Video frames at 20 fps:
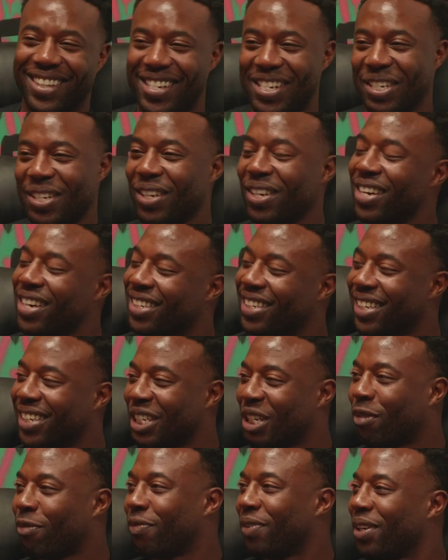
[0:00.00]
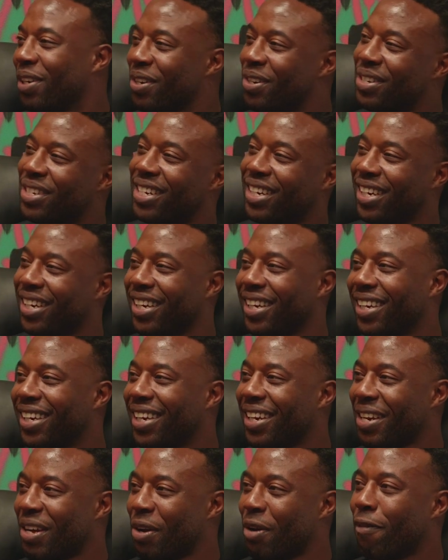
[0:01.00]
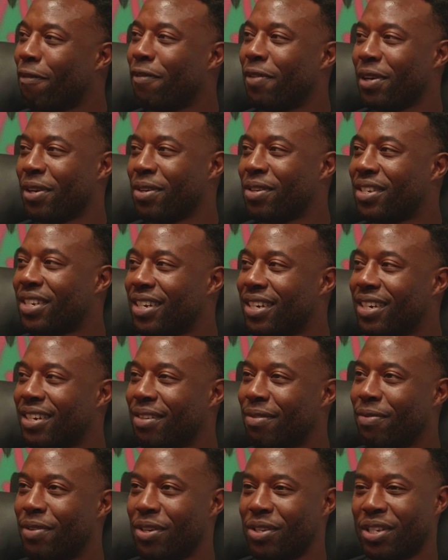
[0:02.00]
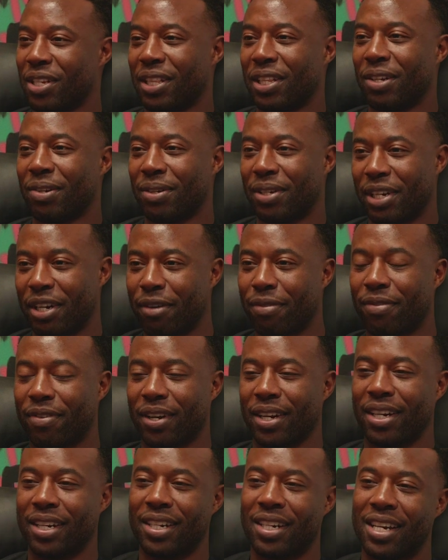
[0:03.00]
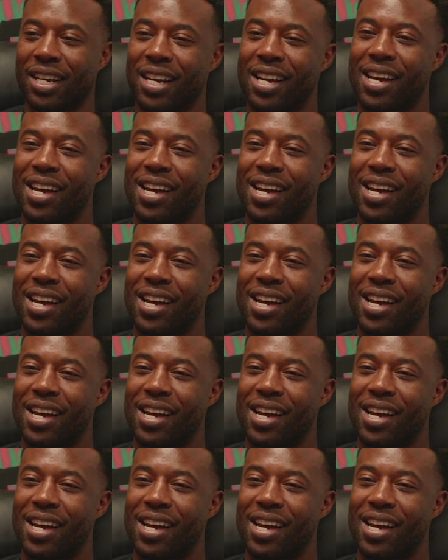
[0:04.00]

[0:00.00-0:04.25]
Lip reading: this looks and this feels. It feels a little different.